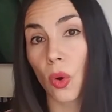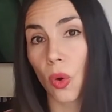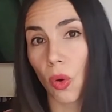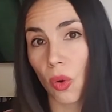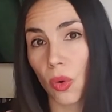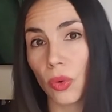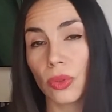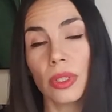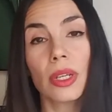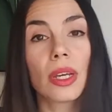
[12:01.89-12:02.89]

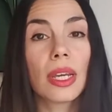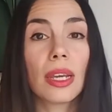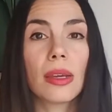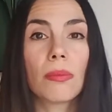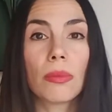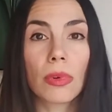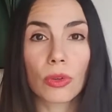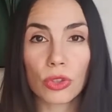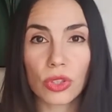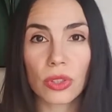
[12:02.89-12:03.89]
own
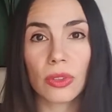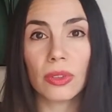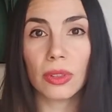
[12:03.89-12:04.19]
emotional